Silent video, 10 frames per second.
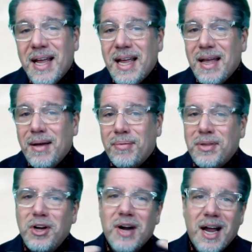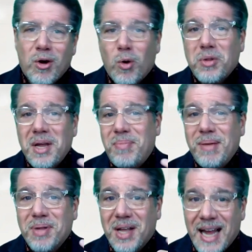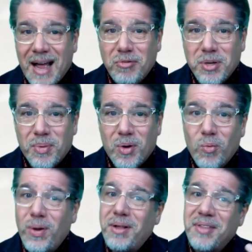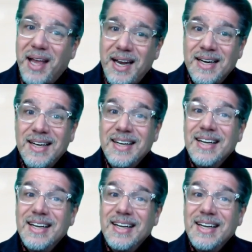if you're not holding people accountable, well, then